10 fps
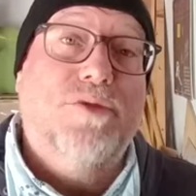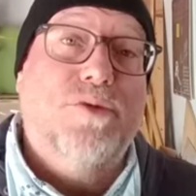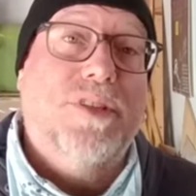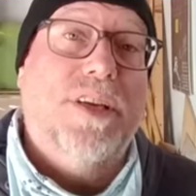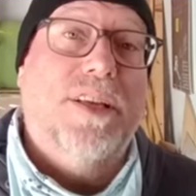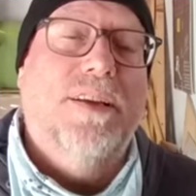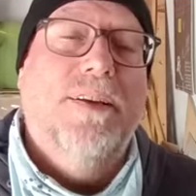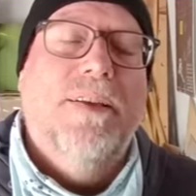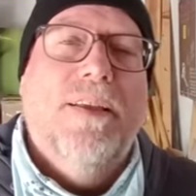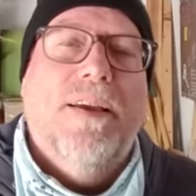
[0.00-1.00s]
But
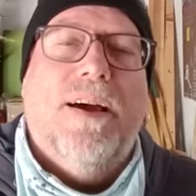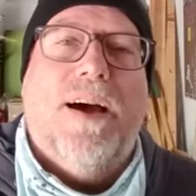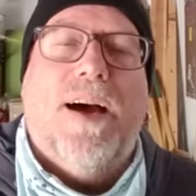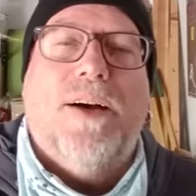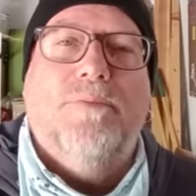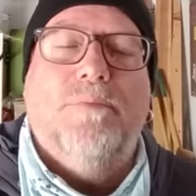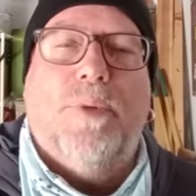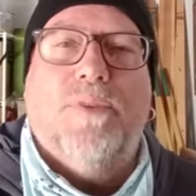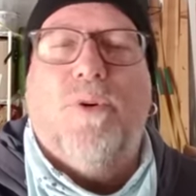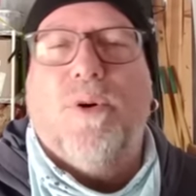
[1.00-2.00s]
of course, in the
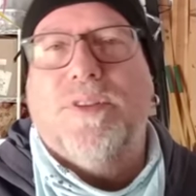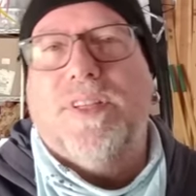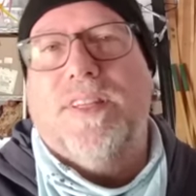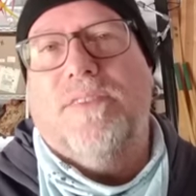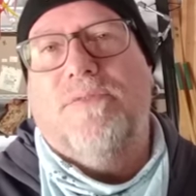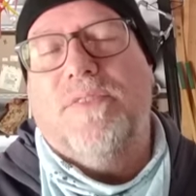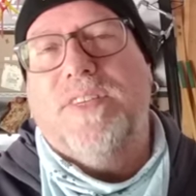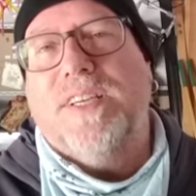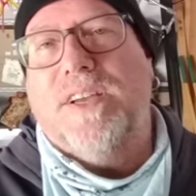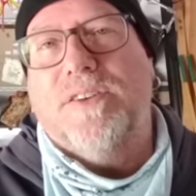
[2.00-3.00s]
15 years since then,
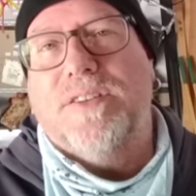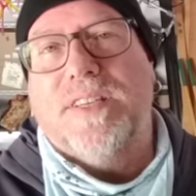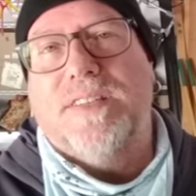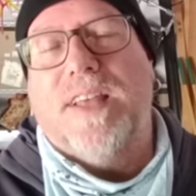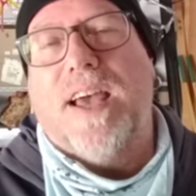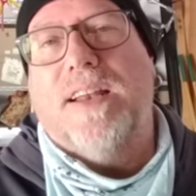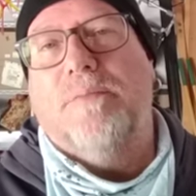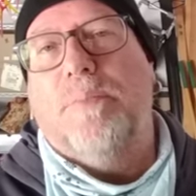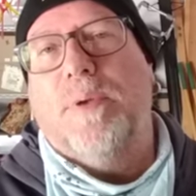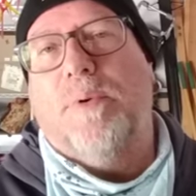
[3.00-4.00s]
people have come
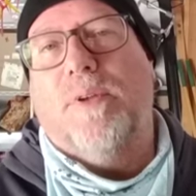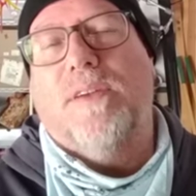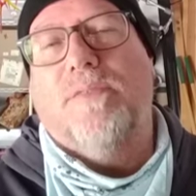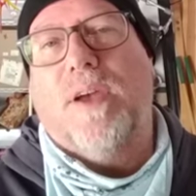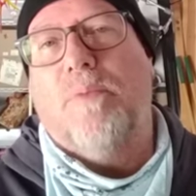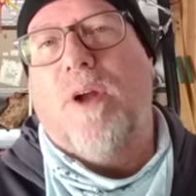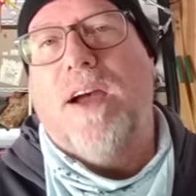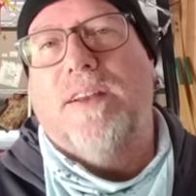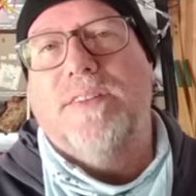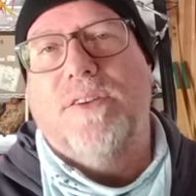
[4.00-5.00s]
around, and so now they're starting
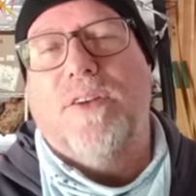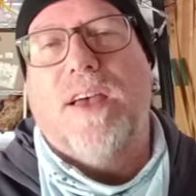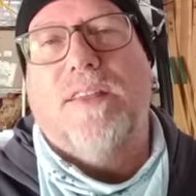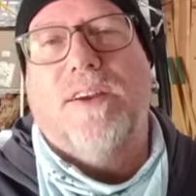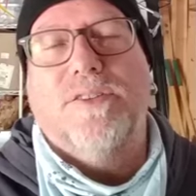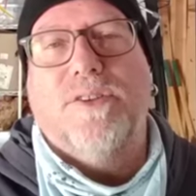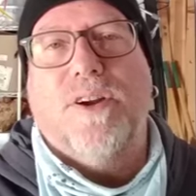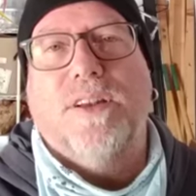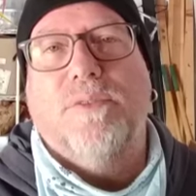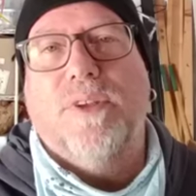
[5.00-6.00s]
to really get interested in these
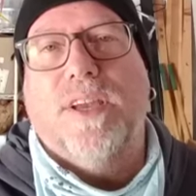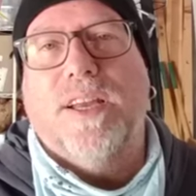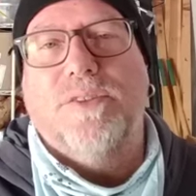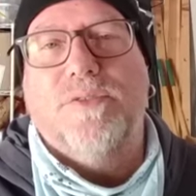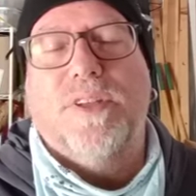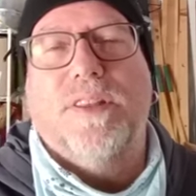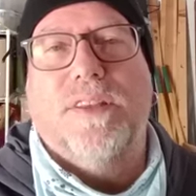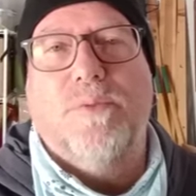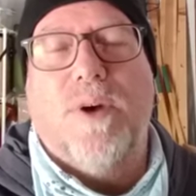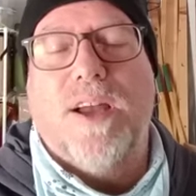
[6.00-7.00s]
wines. But
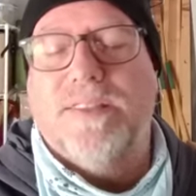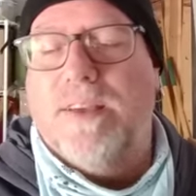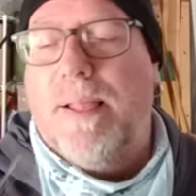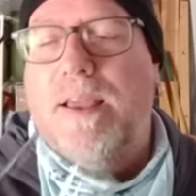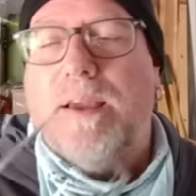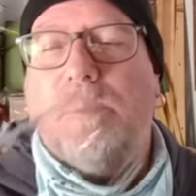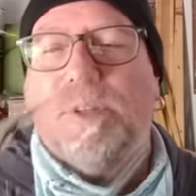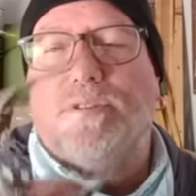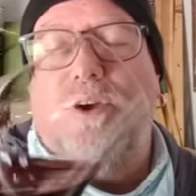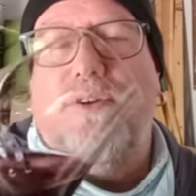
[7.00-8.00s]
so,
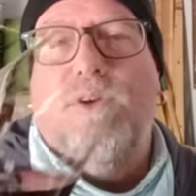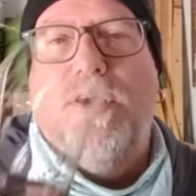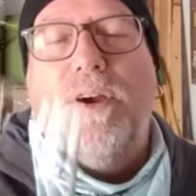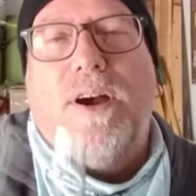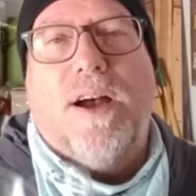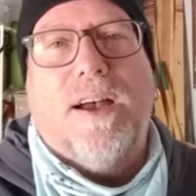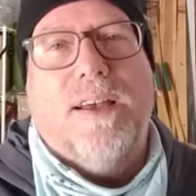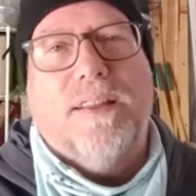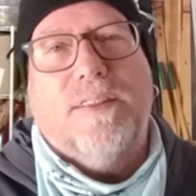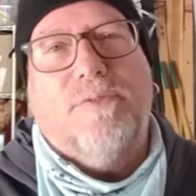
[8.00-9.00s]
the flavor profile
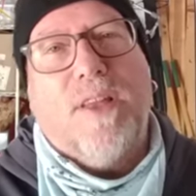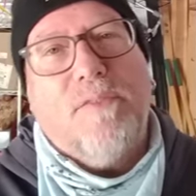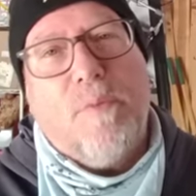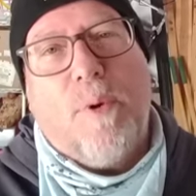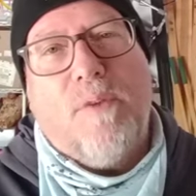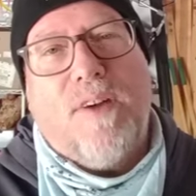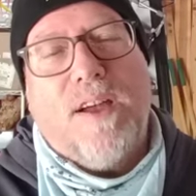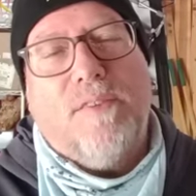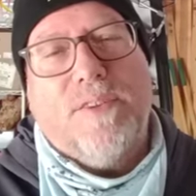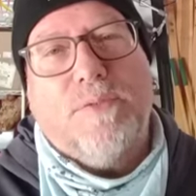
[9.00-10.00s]
of this wine is it's
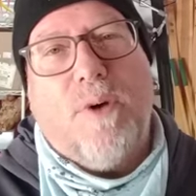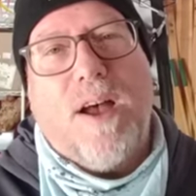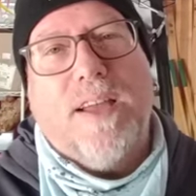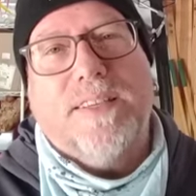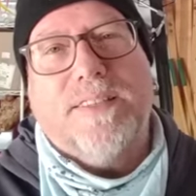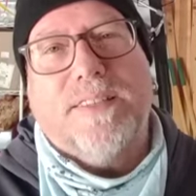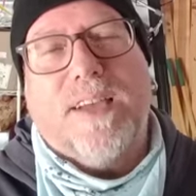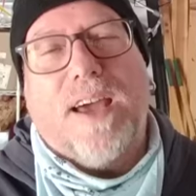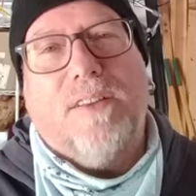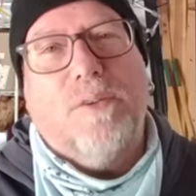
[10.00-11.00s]
got a little bit of that
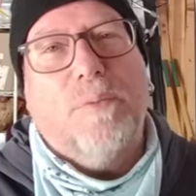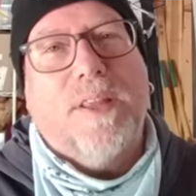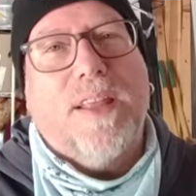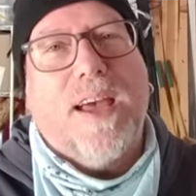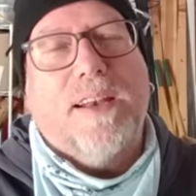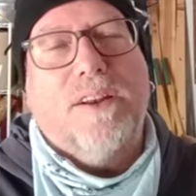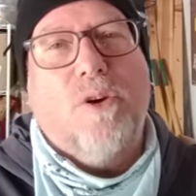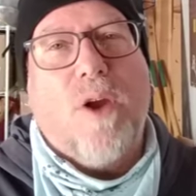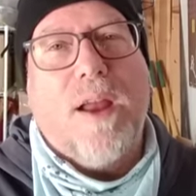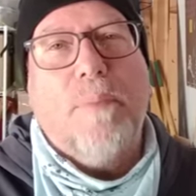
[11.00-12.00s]
cranberry and a little
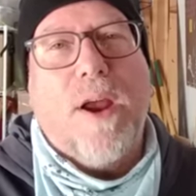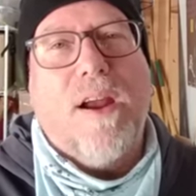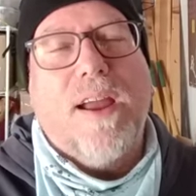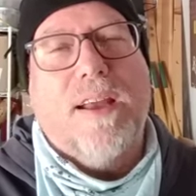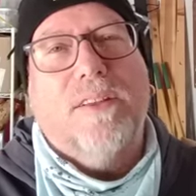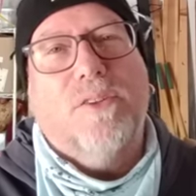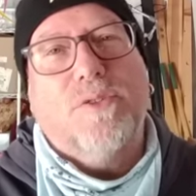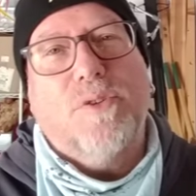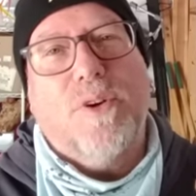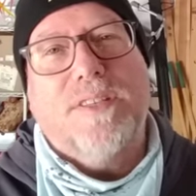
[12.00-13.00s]
soy sauce,
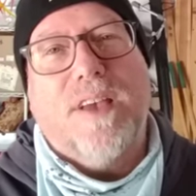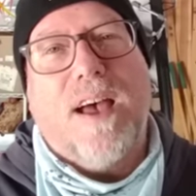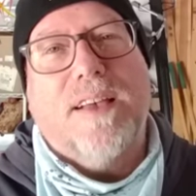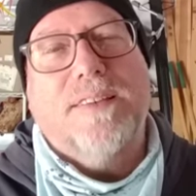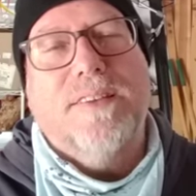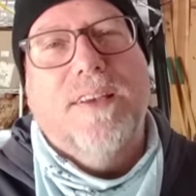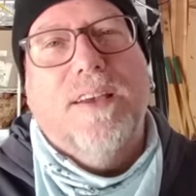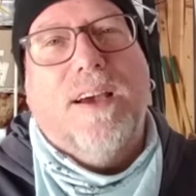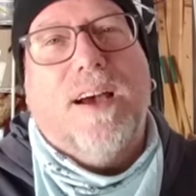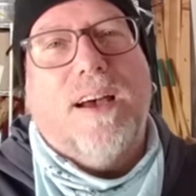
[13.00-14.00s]
very
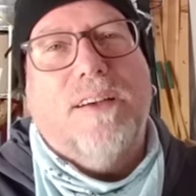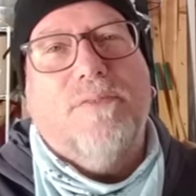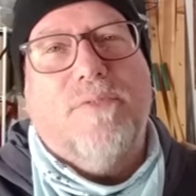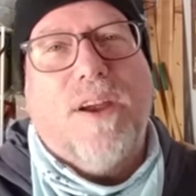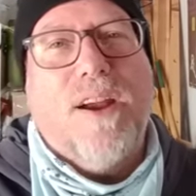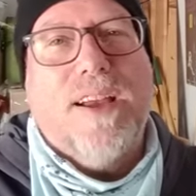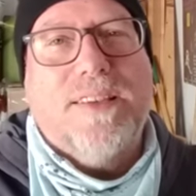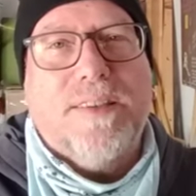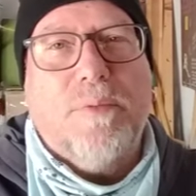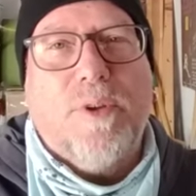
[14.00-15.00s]
similar to what you'll
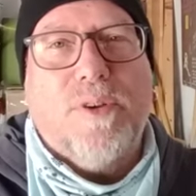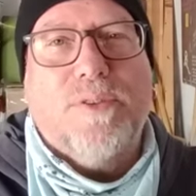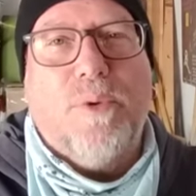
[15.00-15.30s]
find in